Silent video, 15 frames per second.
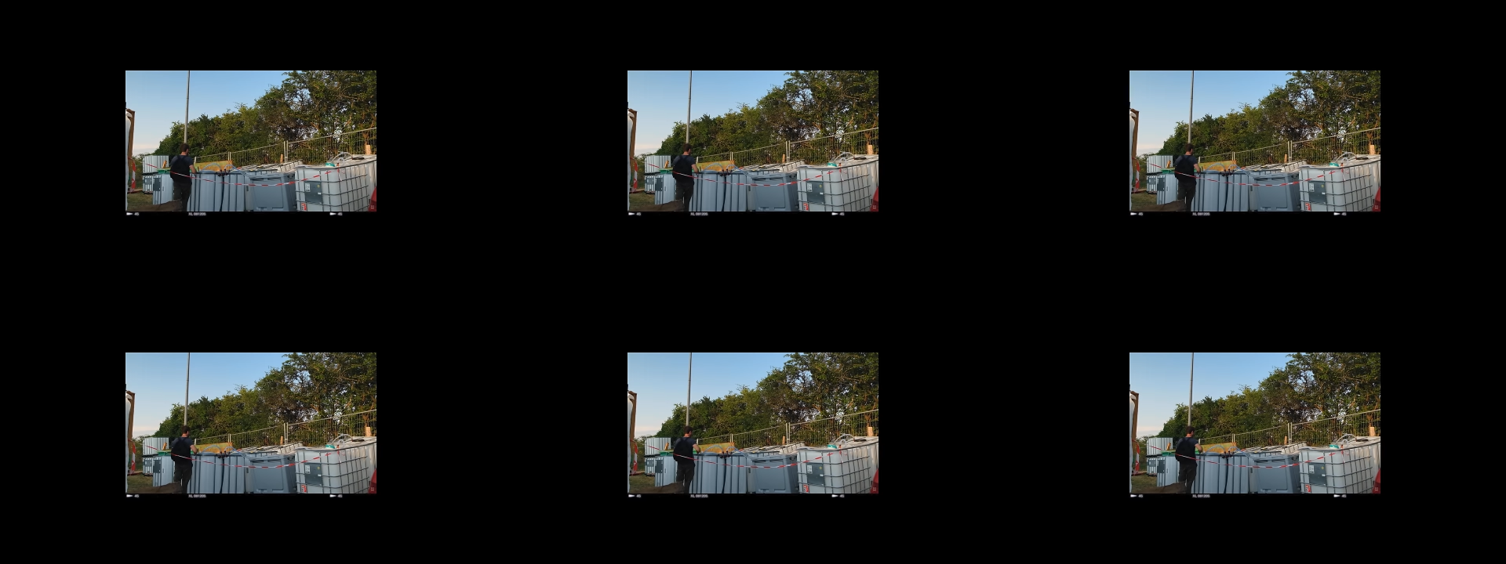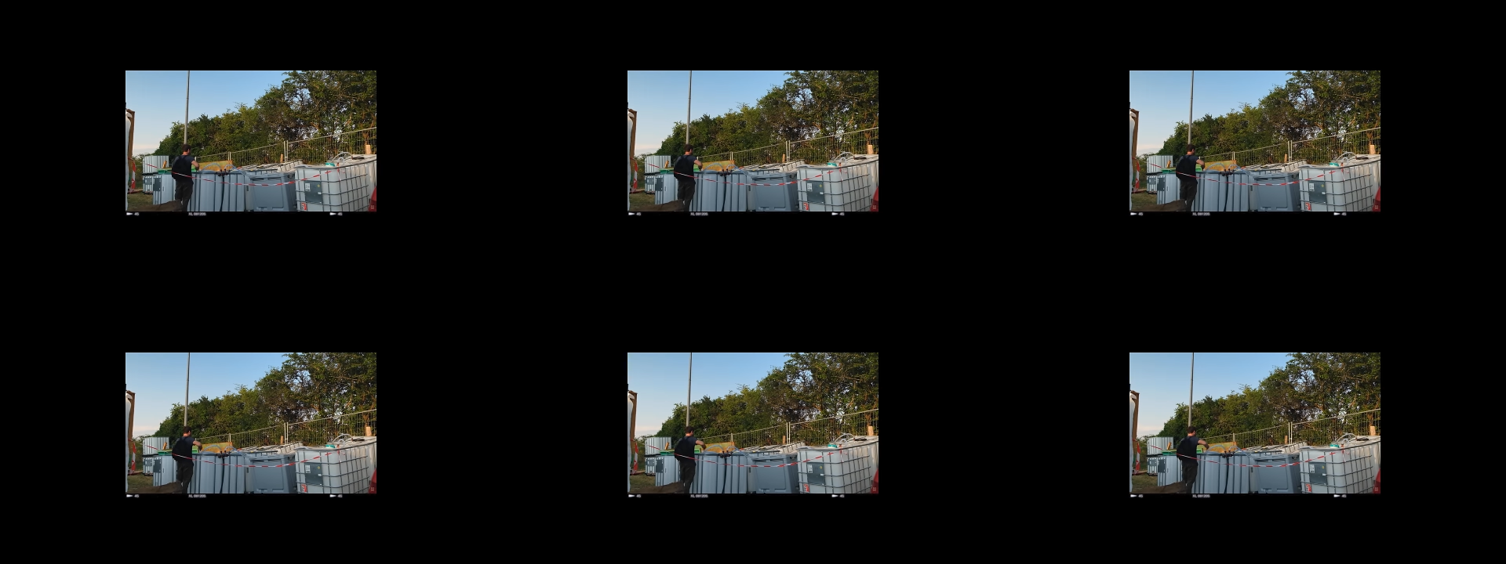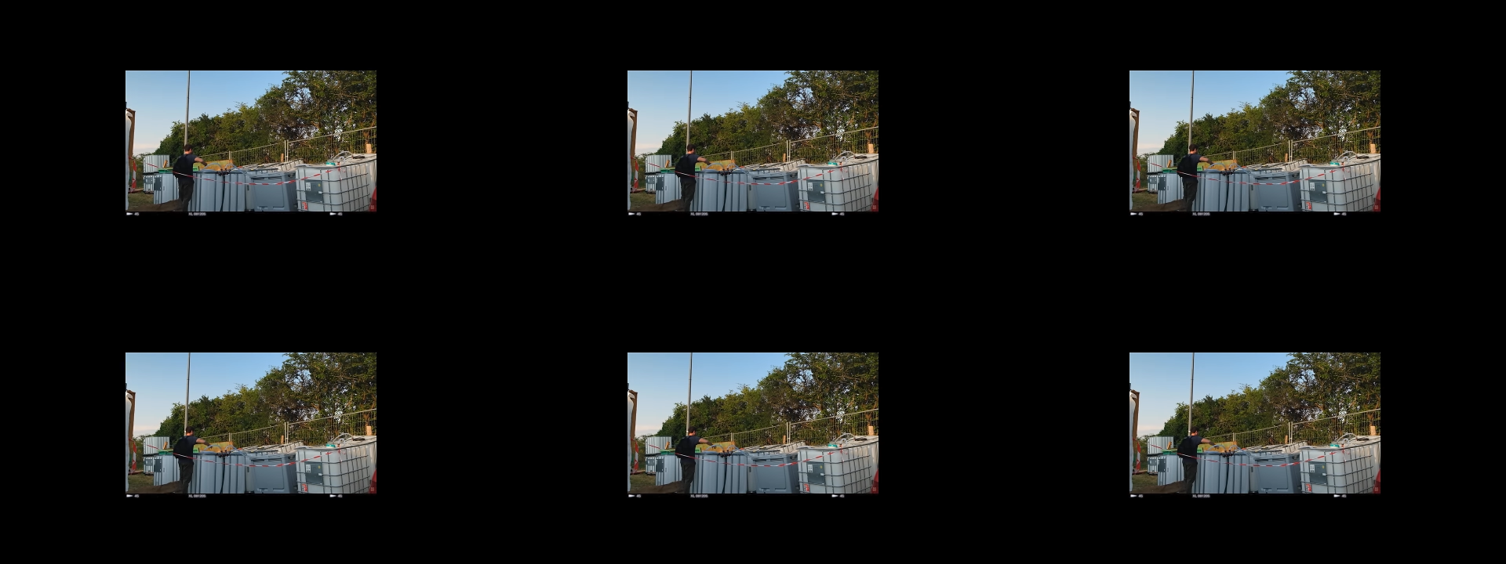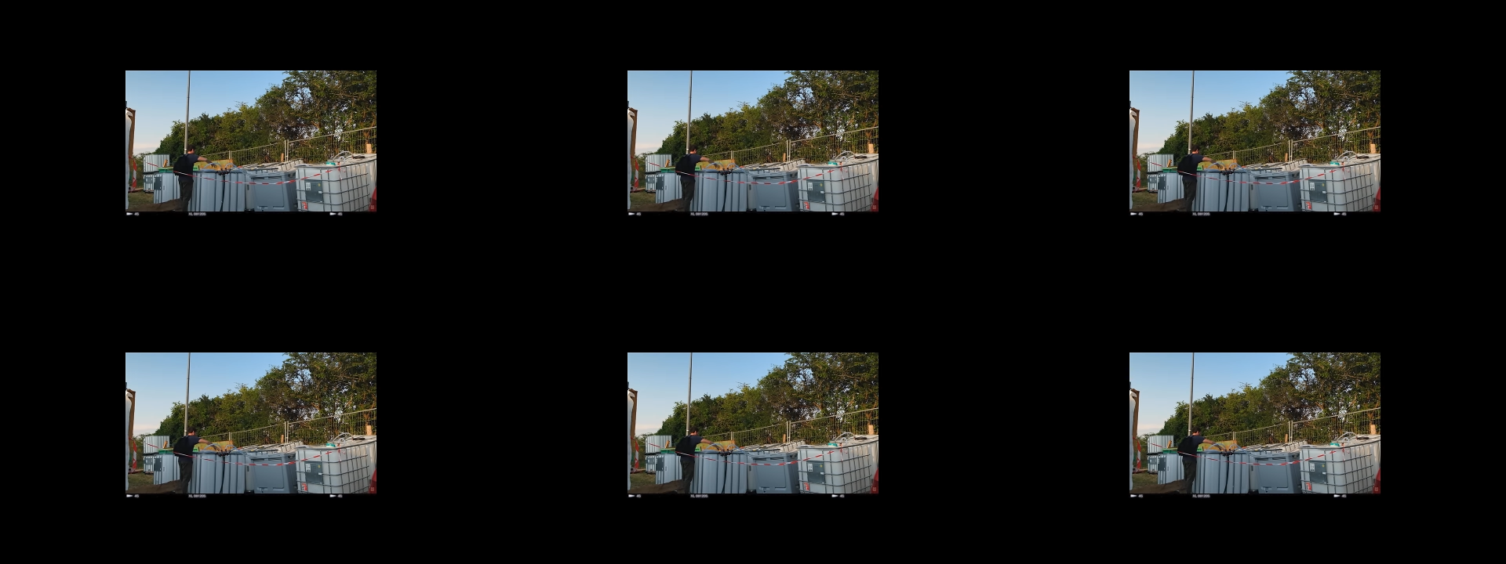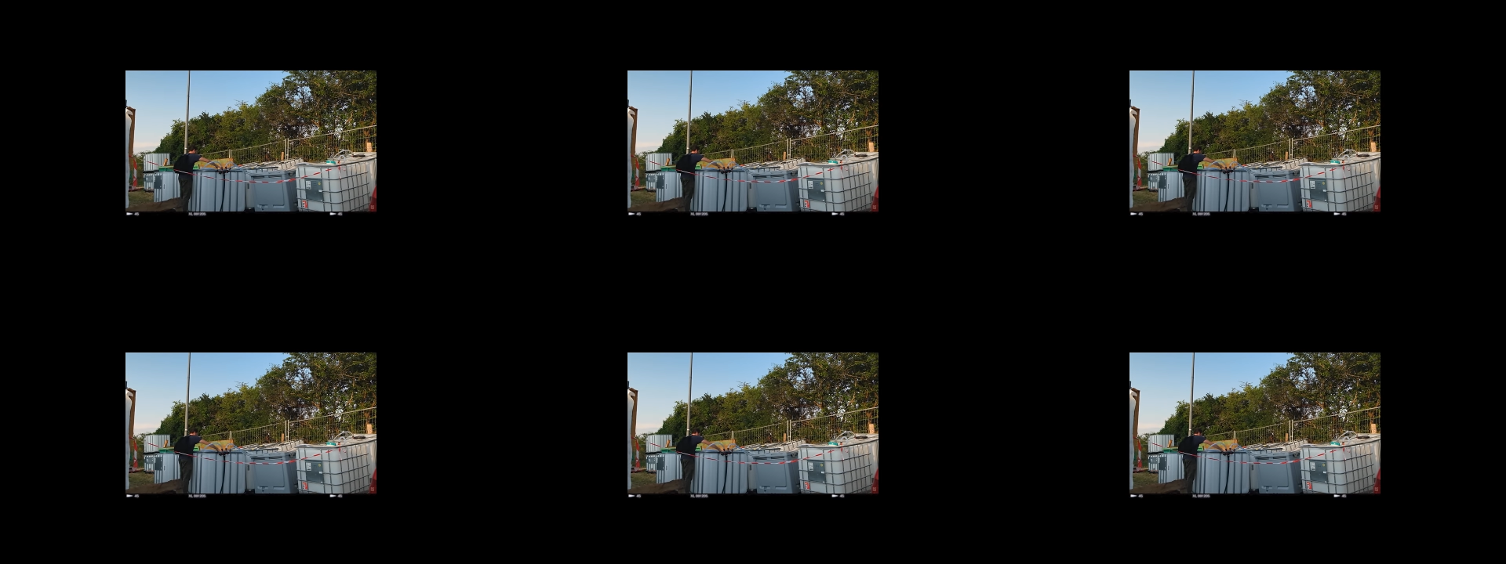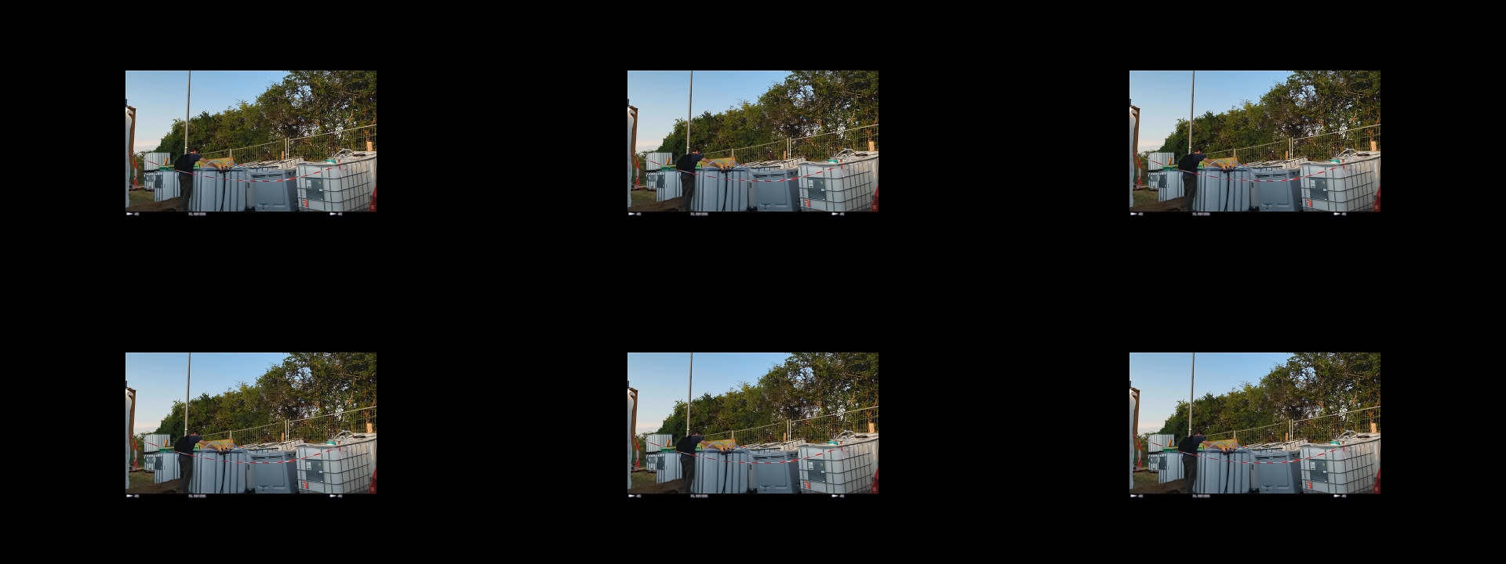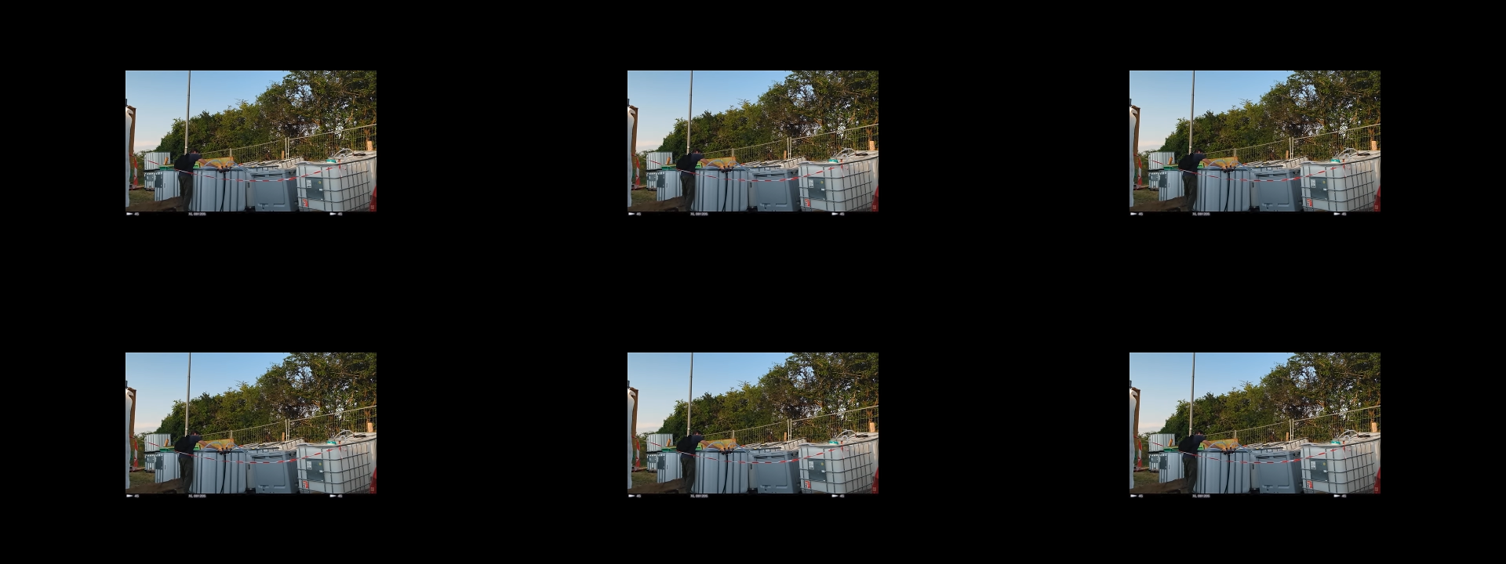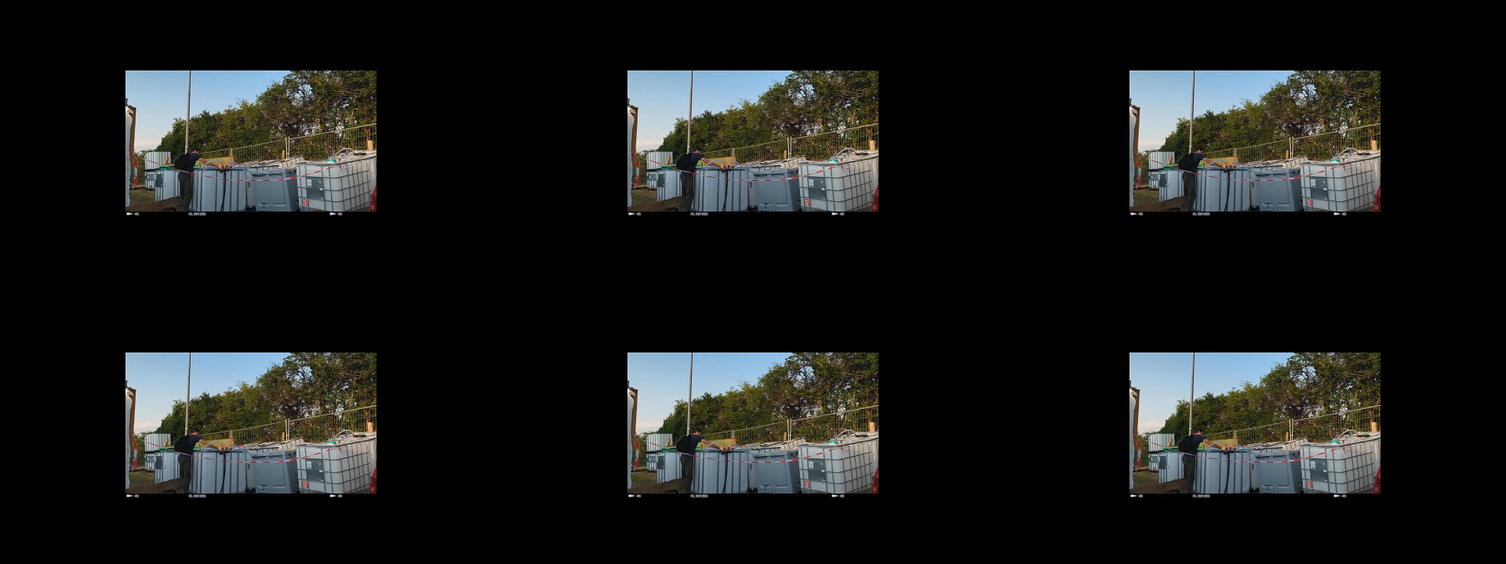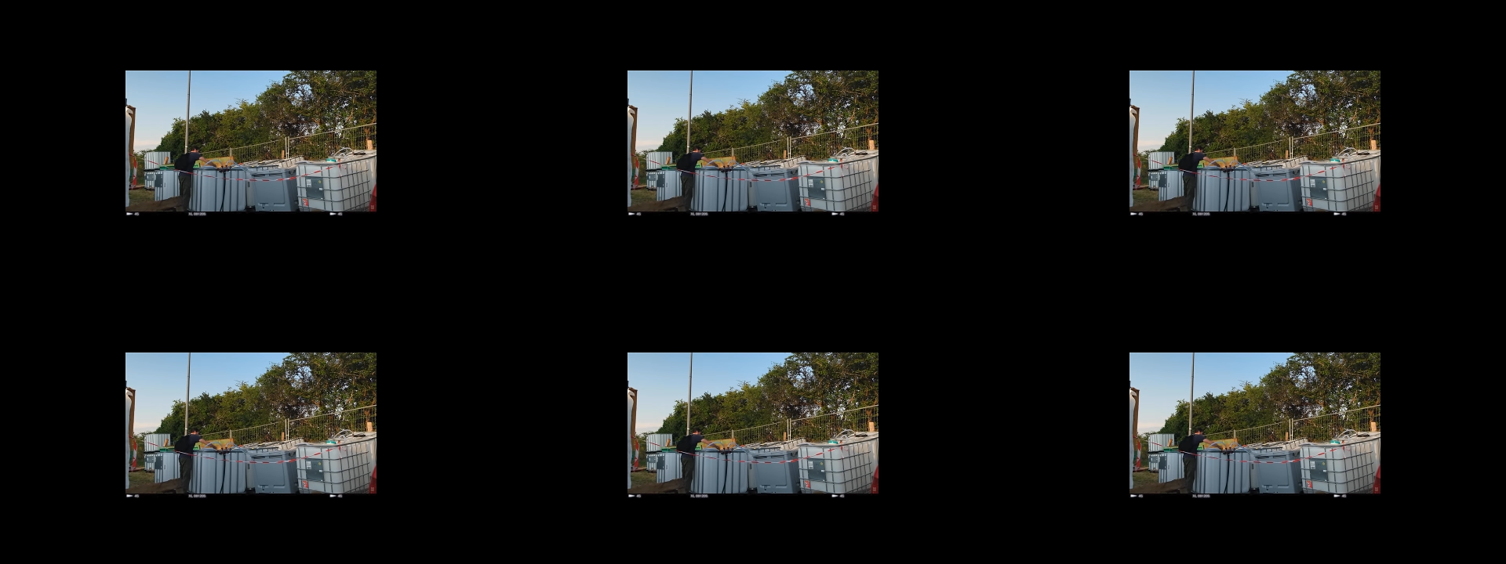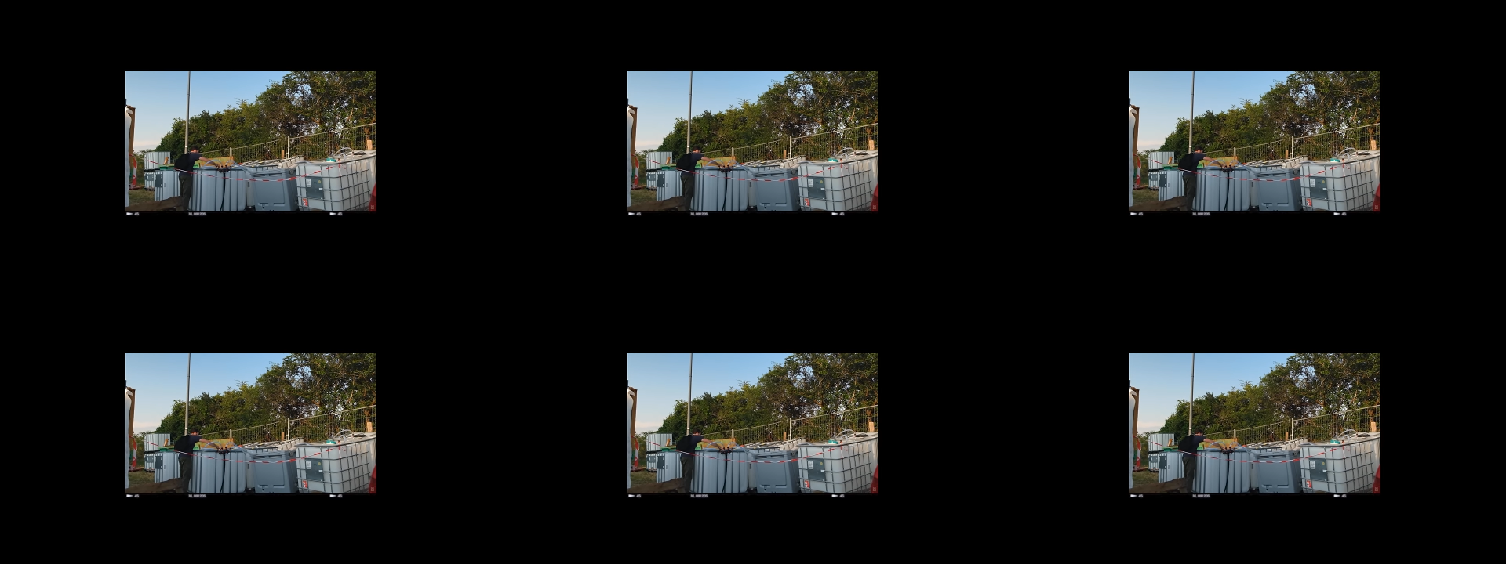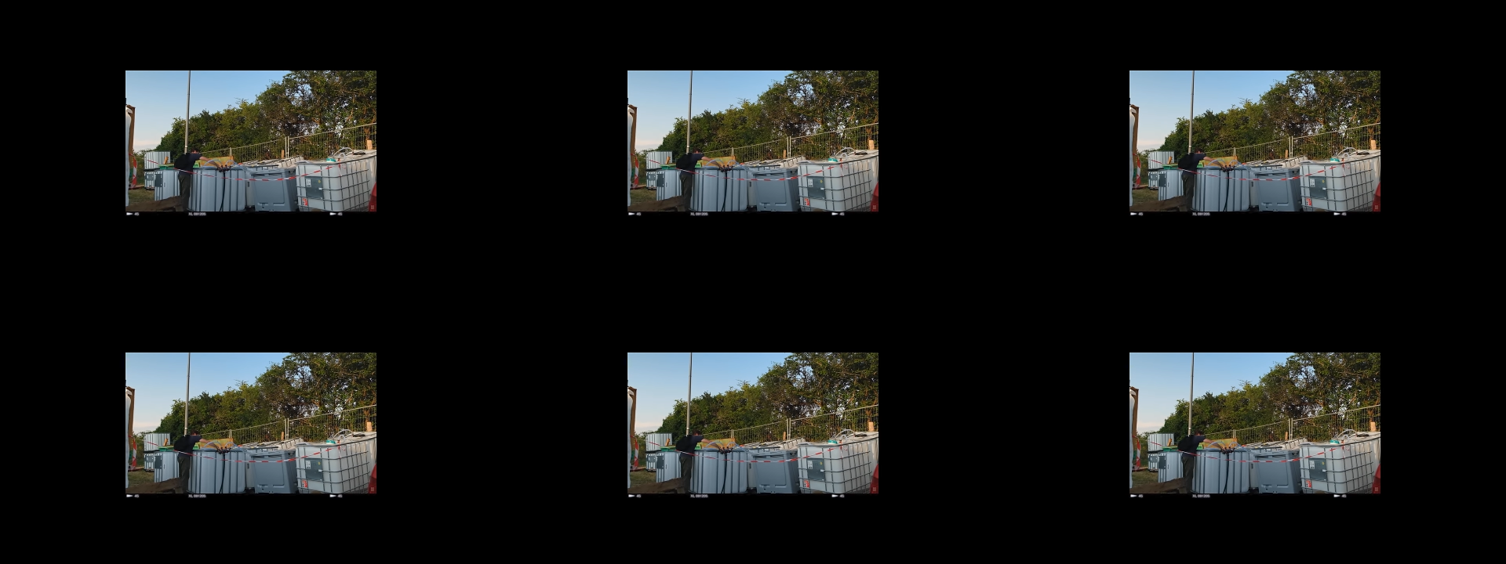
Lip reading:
(no speaker visible)